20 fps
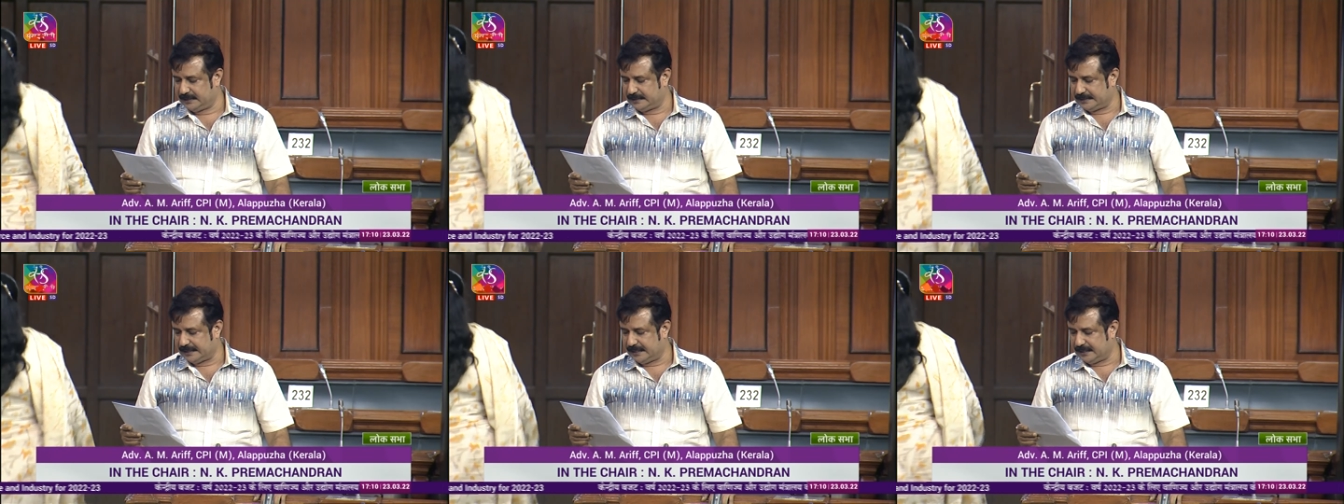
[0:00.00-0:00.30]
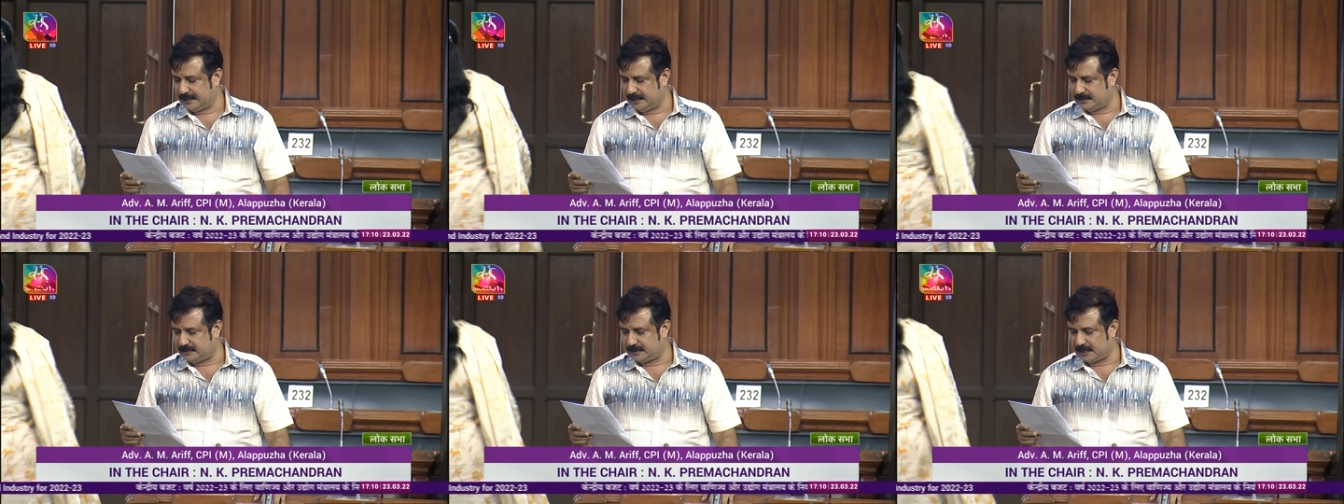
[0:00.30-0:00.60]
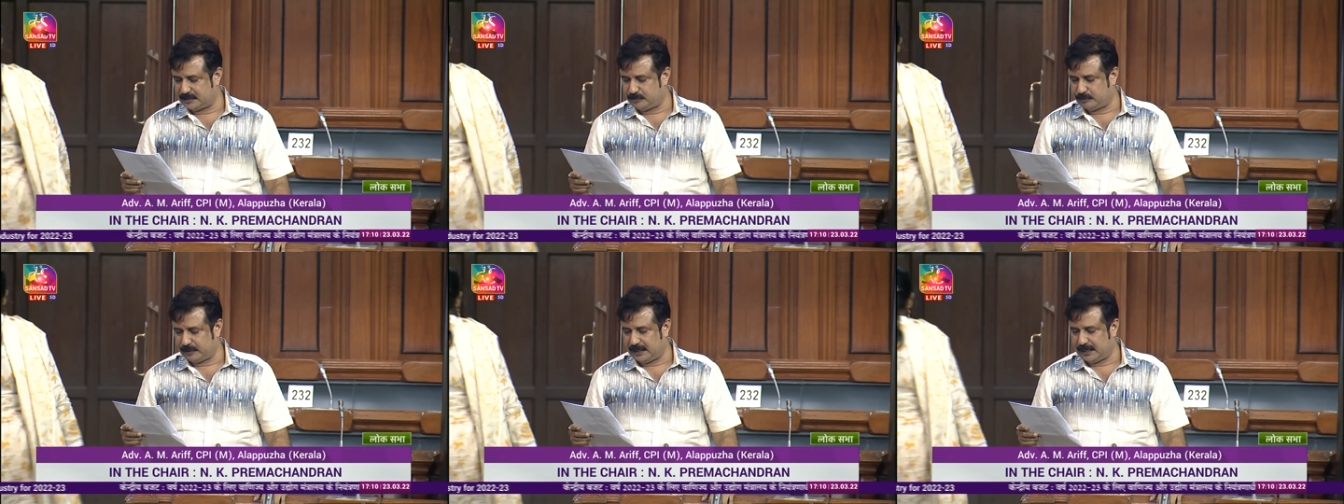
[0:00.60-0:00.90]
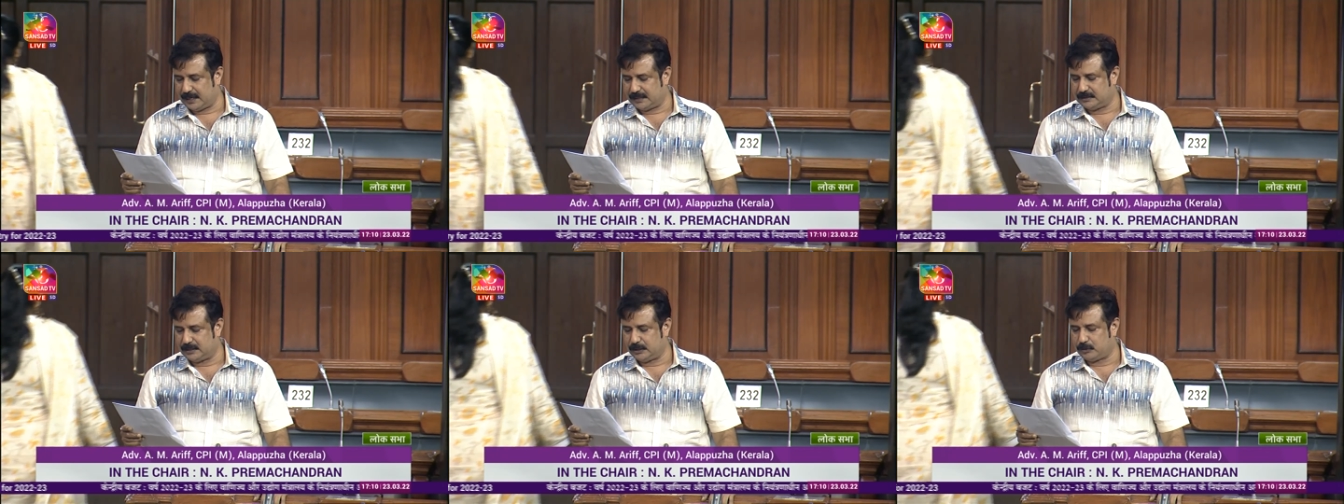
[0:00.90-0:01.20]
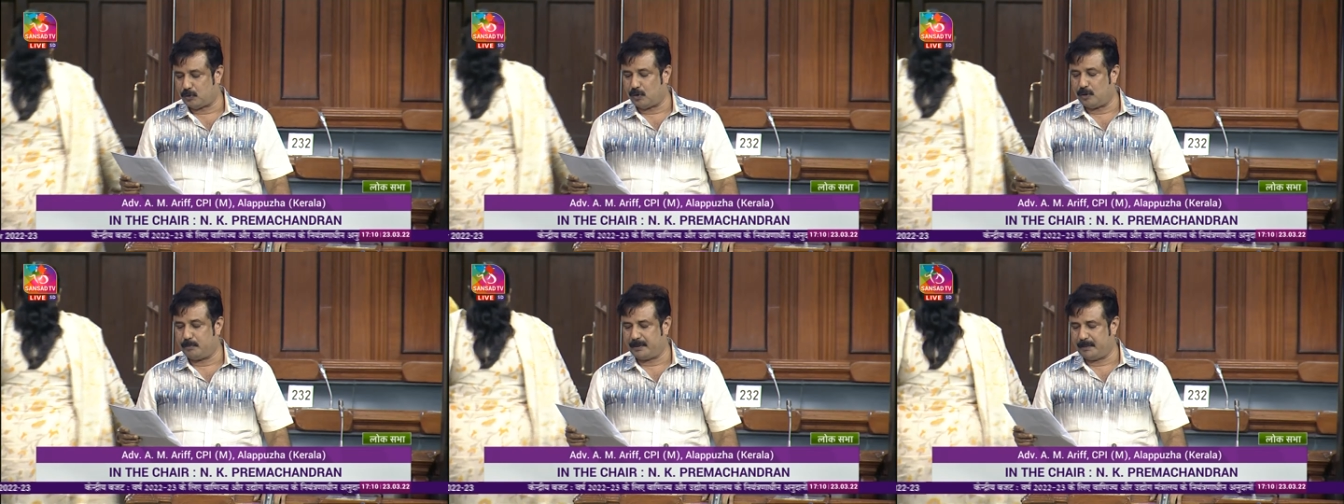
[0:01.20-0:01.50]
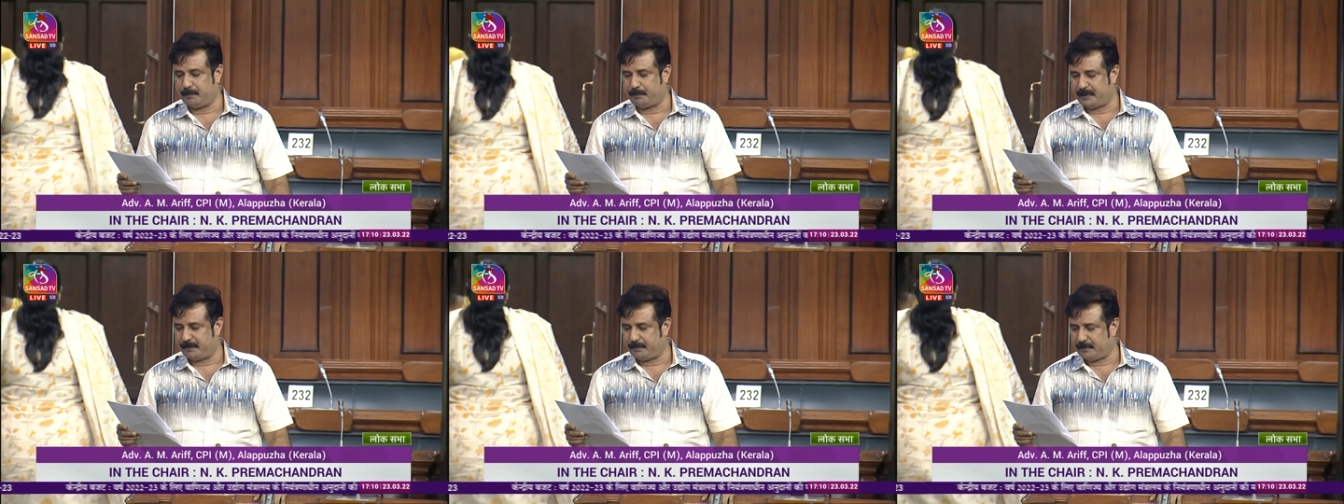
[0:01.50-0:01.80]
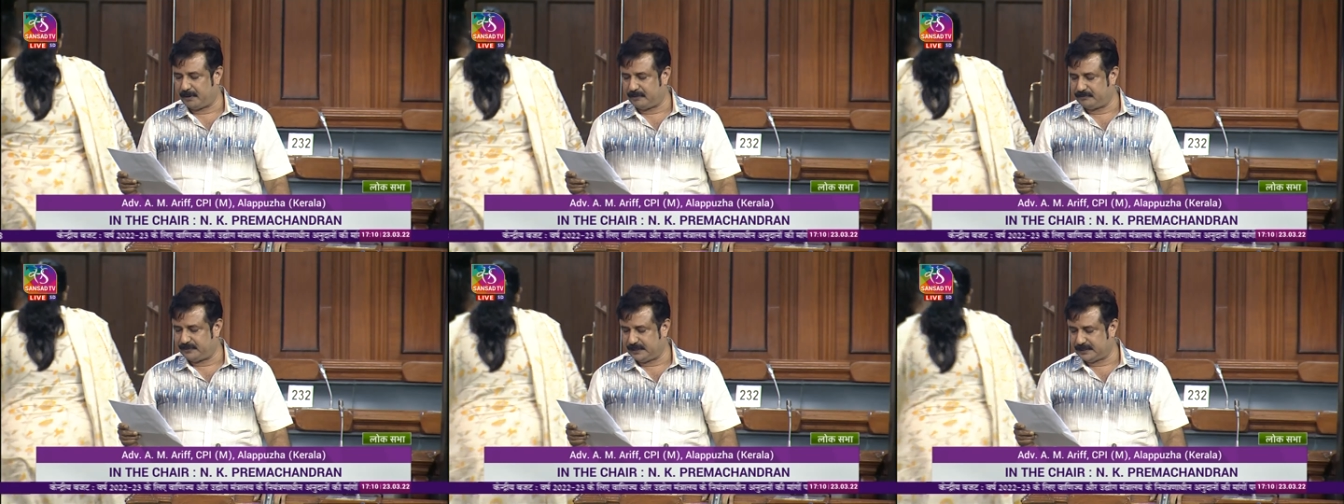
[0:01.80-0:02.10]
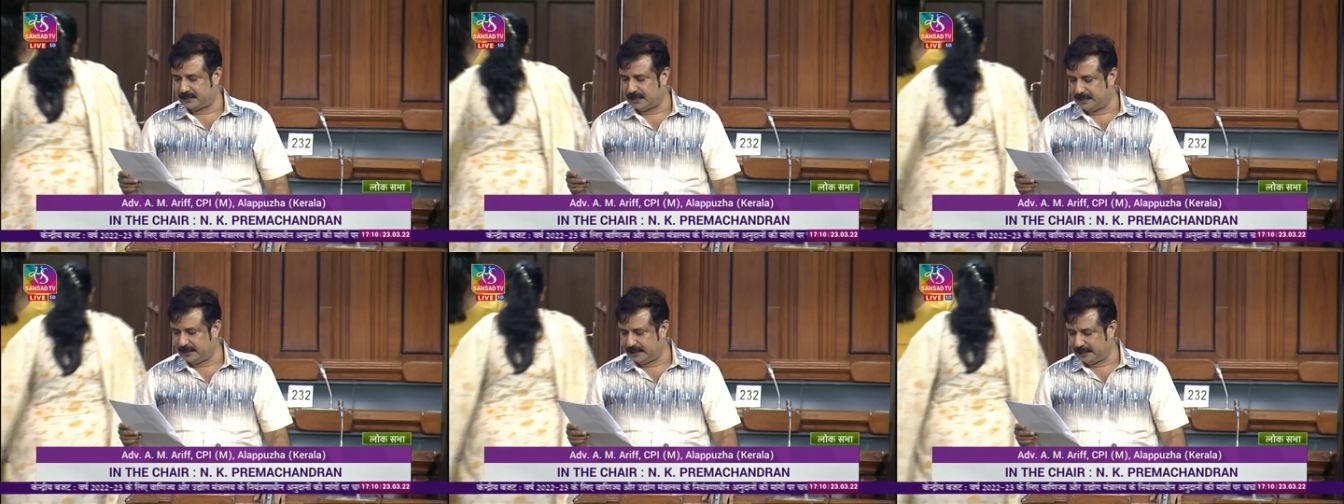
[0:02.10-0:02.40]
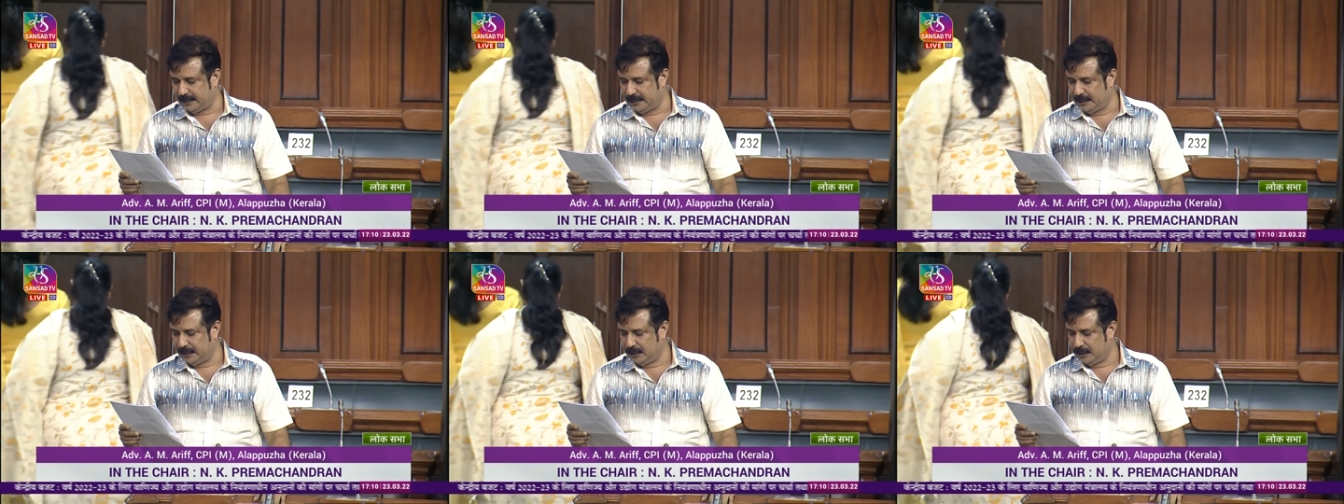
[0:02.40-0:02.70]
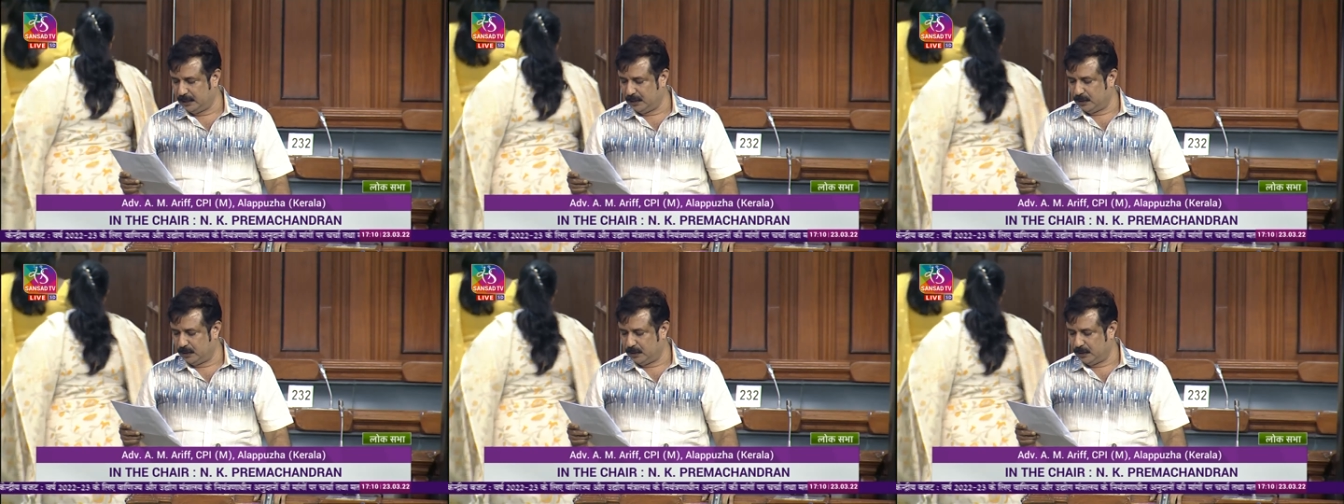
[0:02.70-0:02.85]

traders, as well as the common people of the country